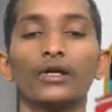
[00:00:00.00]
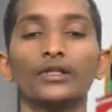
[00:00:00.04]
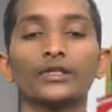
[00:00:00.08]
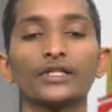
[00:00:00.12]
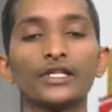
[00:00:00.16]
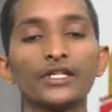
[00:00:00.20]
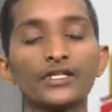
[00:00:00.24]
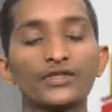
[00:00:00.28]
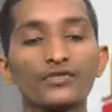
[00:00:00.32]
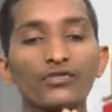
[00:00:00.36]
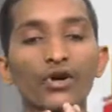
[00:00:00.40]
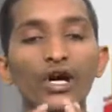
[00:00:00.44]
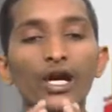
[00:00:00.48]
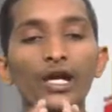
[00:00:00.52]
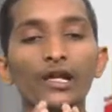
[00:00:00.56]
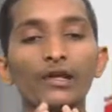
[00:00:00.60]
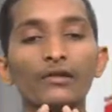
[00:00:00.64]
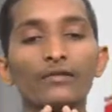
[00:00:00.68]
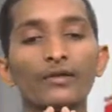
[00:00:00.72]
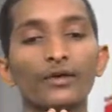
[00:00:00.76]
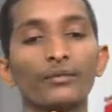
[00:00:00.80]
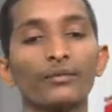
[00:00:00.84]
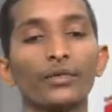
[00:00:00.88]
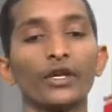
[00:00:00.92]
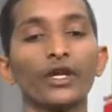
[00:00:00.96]
This wall
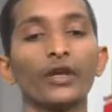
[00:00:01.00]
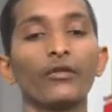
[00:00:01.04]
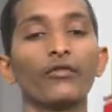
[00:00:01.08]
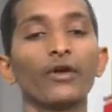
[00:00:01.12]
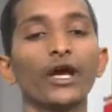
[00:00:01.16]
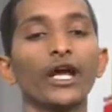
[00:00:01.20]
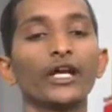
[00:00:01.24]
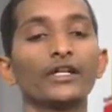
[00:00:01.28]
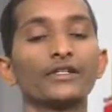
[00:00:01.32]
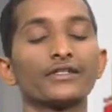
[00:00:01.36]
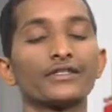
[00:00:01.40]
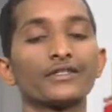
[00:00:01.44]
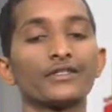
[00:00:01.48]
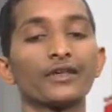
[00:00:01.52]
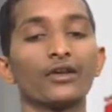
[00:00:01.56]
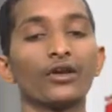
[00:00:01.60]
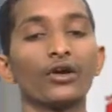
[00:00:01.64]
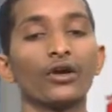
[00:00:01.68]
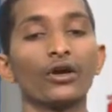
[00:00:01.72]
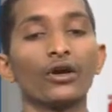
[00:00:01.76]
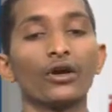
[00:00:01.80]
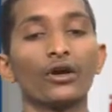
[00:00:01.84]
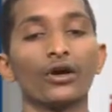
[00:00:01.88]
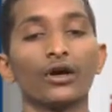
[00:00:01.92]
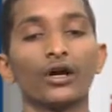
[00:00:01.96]
prevents
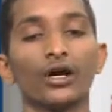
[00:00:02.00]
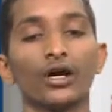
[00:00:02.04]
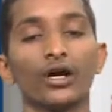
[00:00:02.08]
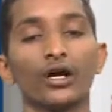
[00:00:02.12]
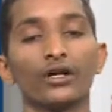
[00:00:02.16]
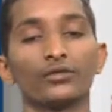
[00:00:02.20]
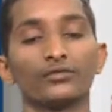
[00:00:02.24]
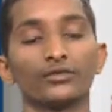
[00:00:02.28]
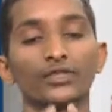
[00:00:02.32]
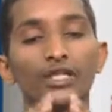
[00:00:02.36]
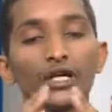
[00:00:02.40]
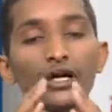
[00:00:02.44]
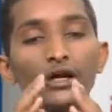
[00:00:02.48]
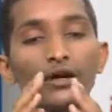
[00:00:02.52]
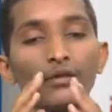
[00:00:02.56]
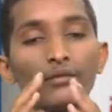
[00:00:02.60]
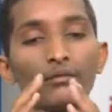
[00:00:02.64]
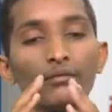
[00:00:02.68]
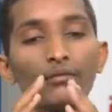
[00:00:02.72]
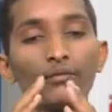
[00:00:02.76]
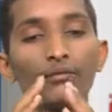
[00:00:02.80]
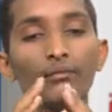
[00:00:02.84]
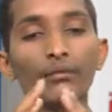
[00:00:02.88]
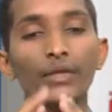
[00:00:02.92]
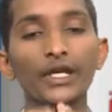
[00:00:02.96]
the
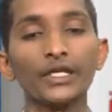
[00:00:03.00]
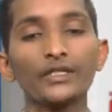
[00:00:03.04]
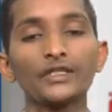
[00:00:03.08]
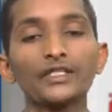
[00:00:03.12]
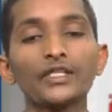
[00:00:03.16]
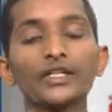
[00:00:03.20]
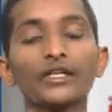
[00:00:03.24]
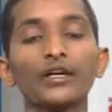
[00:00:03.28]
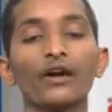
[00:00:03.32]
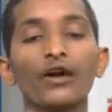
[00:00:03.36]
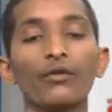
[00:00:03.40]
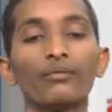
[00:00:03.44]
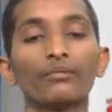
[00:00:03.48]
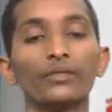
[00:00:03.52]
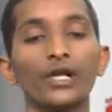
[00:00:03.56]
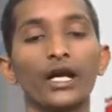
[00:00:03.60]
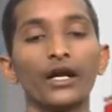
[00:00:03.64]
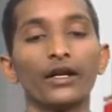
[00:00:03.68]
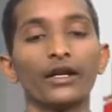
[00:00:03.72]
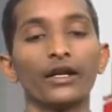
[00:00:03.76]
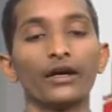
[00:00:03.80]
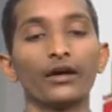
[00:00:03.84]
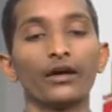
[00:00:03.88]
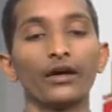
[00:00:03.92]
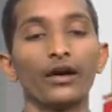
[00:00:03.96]
mixing of
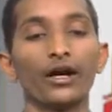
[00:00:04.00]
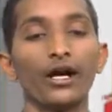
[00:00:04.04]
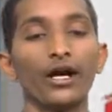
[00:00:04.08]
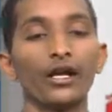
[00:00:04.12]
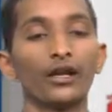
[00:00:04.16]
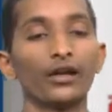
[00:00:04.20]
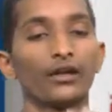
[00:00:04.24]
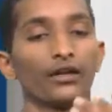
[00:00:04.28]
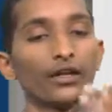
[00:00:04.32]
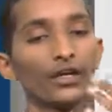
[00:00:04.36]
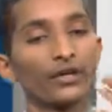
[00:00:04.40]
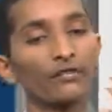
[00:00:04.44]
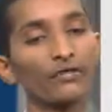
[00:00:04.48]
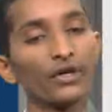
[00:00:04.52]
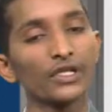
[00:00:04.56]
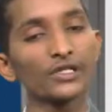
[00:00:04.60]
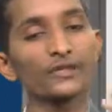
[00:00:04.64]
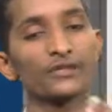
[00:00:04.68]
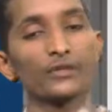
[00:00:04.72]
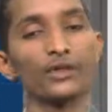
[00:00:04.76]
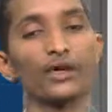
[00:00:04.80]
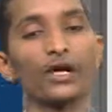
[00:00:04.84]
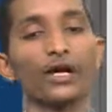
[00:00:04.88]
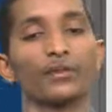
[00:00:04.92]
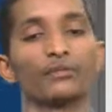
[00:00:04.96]
blood or reverse
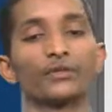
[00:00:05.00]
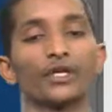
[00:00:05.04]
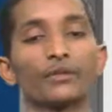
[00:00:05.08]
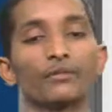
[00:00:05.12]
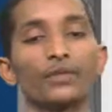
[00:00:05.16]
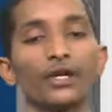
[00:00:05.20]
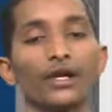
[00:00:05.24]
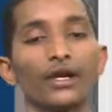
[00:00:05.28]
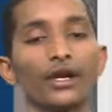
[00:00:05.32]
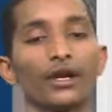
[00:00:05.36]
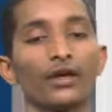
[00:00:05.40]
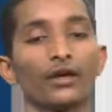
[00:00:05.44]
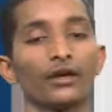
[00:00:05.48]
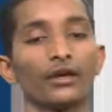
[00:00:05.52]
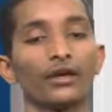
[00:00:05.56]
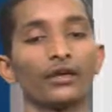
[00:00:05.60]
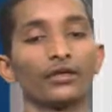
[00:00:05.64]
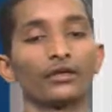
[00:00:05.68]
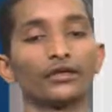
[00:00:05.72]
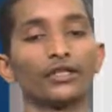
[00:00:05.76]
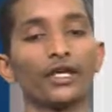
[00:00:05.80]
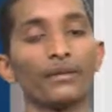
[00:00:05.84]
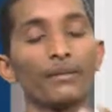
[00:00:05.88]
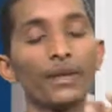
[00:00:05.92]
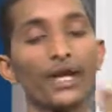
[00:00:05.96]
flow of the blood.
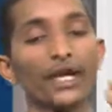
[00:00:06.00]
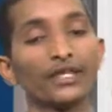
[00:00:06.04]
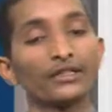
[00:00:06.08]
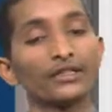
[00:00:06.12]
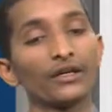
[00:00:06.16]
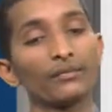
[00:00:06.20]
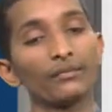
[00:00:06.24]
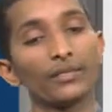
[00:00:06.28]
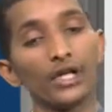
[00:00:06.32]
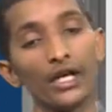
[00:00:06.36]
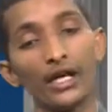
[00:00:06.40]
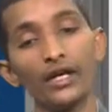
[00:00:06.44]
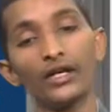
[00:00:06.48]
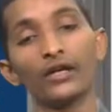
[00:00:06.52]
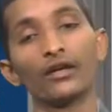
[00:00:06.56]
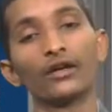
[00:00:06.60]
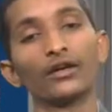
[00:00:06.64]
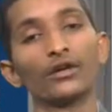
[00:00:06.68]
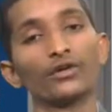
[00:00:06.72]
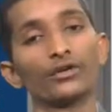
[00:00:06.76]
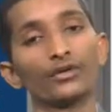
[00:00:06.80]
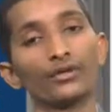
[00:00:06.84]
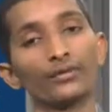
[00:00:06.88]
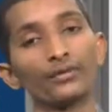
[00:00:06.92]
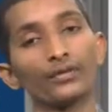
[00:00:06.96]
They make the blood
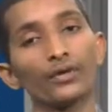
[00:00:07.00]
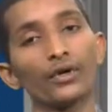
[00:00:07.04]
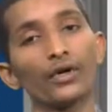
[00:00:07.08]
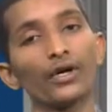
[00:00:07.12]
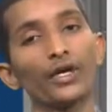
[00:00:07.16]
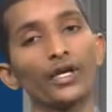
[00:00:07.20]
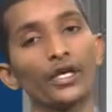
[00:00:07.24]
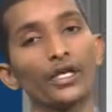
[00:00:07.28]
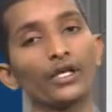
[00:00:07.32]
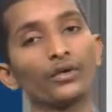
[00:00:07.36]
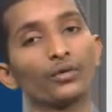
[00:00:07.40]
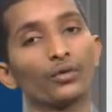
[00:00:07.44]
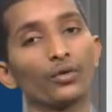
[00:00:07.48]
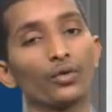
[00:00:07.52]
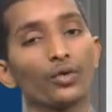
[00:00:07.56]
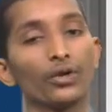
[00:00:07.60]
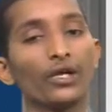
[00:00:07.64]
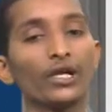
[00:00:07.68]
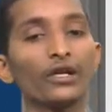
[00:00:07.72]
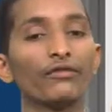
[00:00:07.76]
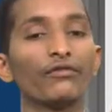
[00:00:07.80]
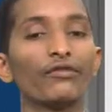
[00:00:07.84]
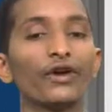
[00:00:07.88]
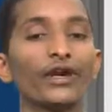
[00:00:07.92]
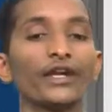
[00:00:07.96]
to flow in
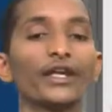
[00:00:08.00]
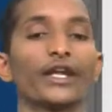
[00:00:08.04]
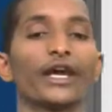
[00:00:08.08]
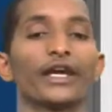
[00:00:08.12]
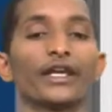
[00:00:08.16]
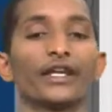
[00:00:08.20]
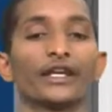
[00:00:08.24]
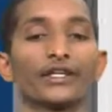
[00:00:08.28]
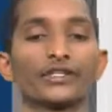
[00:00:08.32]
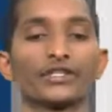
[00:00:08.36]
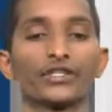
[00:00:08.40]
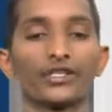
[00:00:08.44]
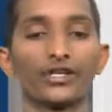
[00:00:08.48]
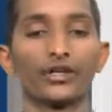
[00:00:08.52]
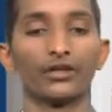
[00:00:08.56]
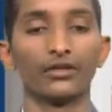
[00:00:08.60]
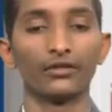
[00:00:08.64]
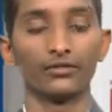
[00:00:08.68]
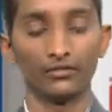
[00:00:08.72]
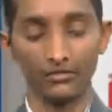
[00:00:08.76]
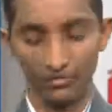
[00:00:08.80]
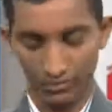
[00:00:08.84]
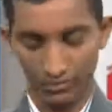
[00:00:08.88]
only one direction.